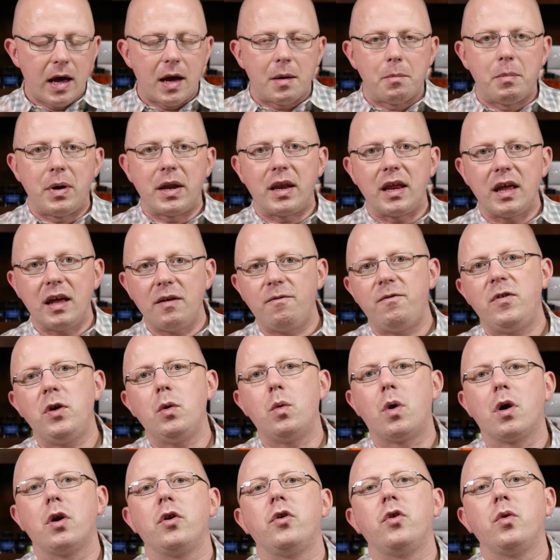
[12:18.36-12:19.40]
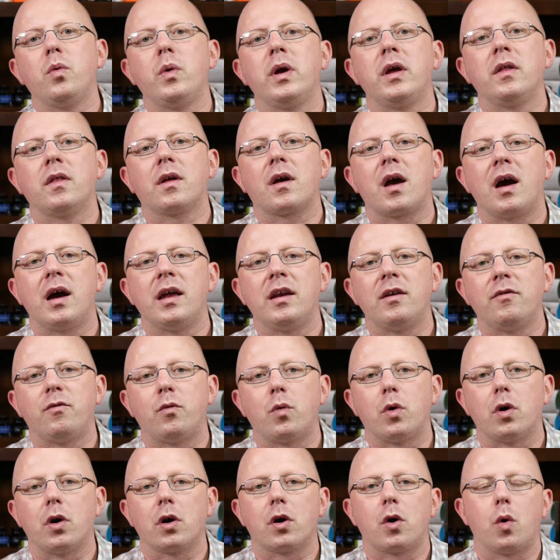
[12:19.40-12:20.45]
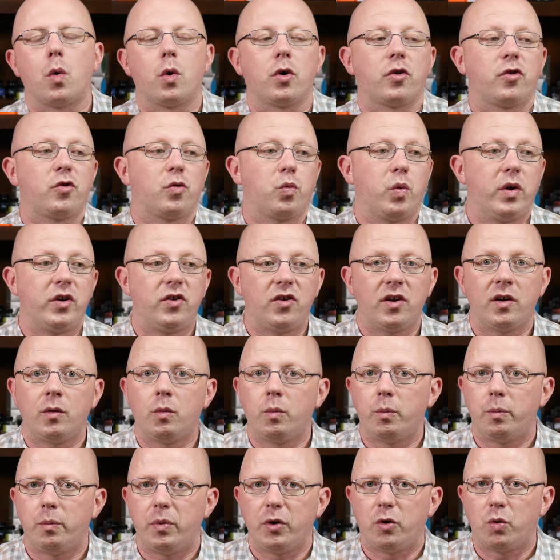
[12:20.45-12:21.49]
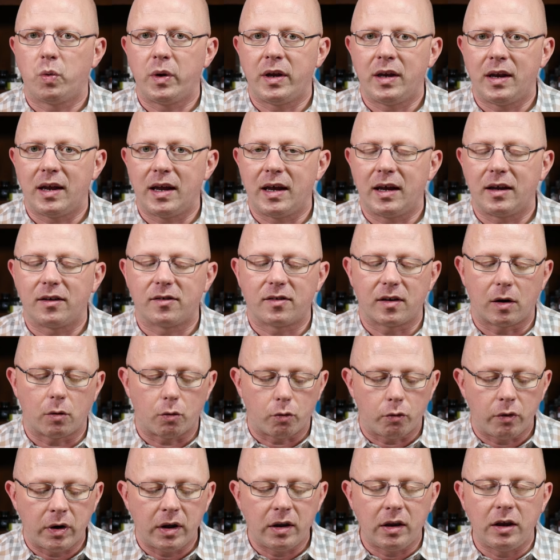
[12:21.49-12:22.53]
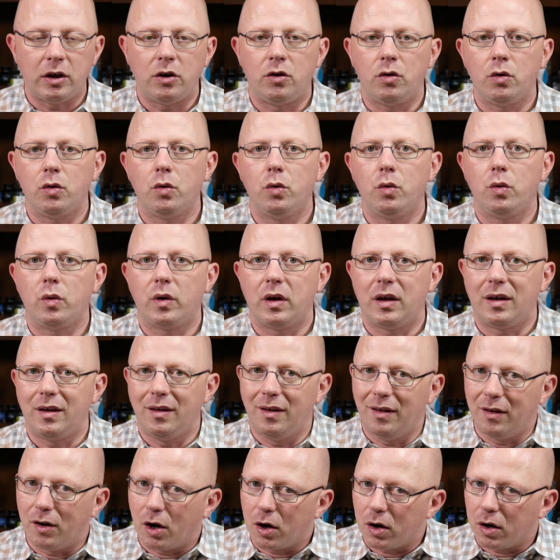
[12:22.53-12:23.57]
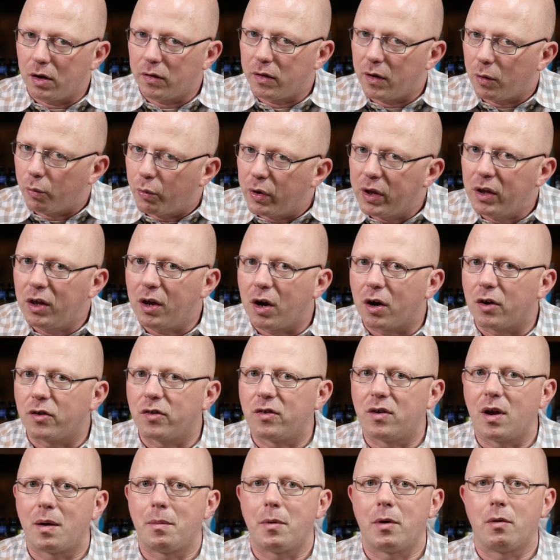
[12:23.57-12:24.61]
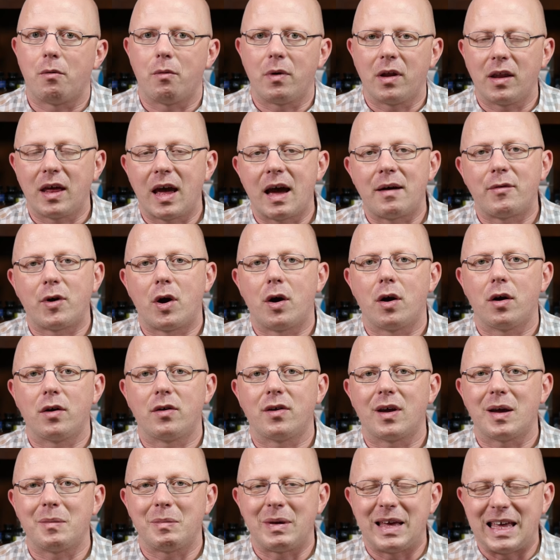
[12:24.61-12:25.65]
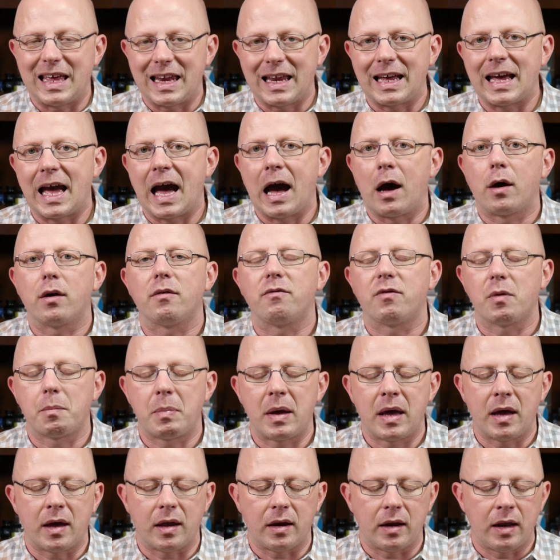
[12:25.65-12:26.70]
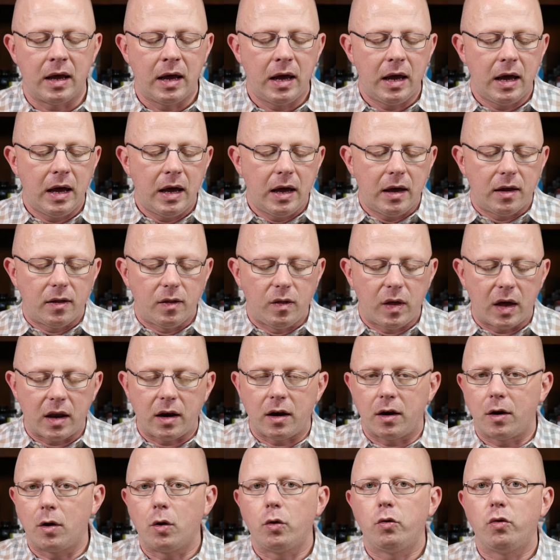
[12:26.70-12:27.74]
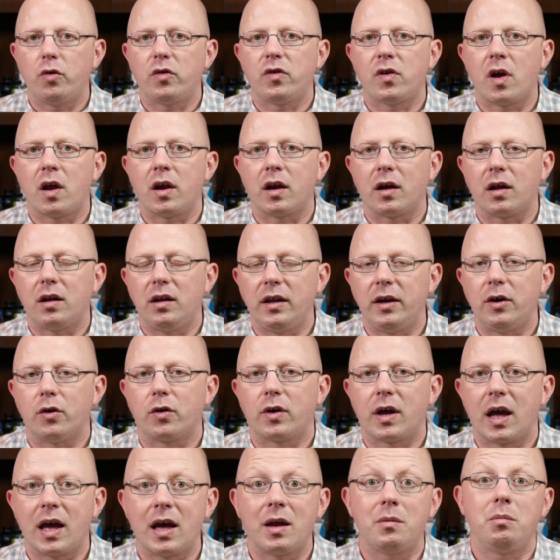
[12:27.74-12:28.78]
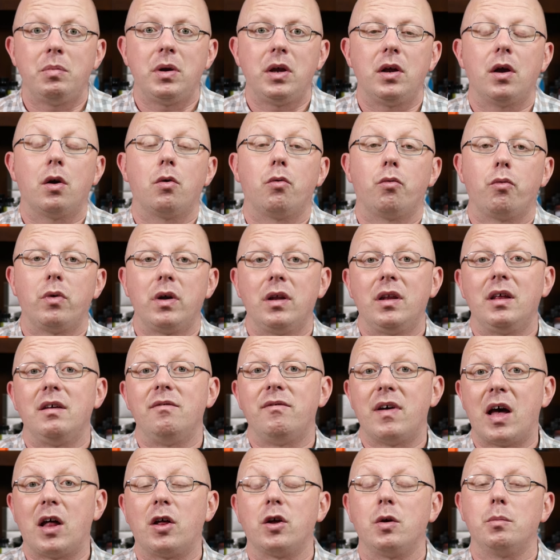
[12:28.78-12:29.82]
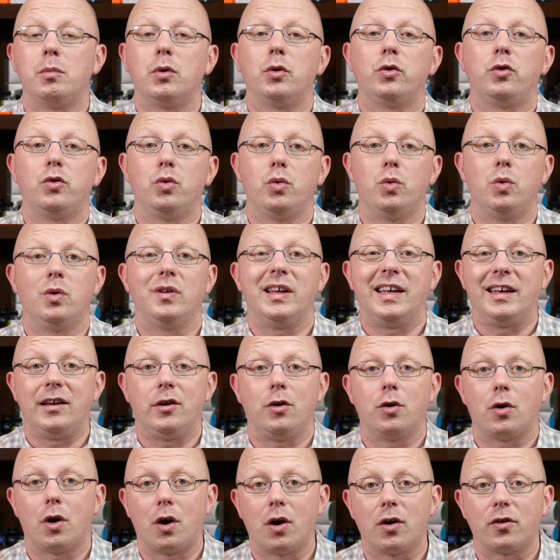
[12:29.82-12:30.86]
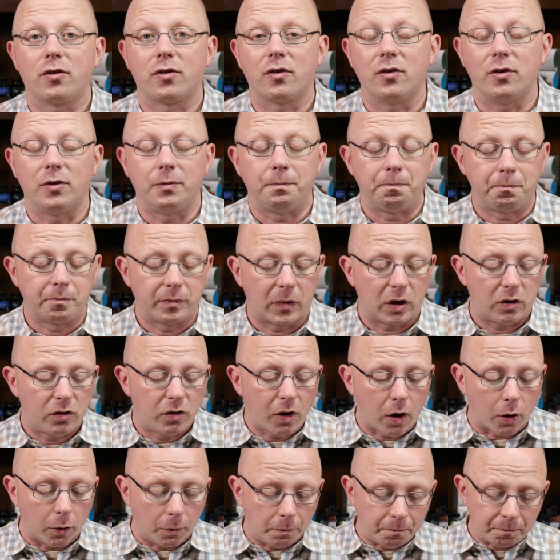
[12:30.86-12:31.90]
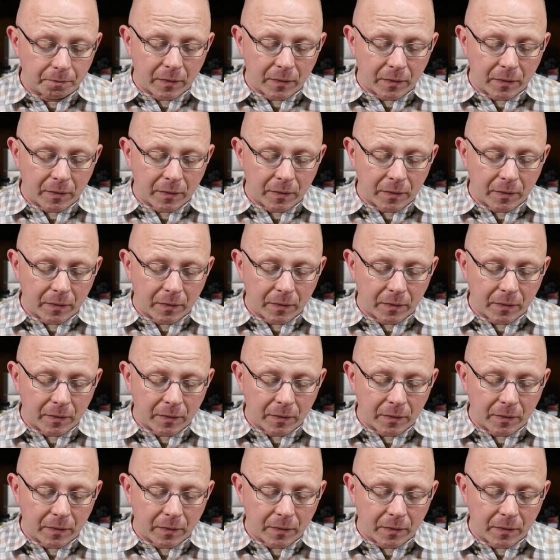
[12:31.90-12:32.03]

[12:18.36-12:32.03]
But if you are doing the kind of work or switching between inks that really do are, that really are stubborn, really have a hard time getting out of the pen, then an ultrasonic cleaner can be a really valuable tool in your arsenal. So,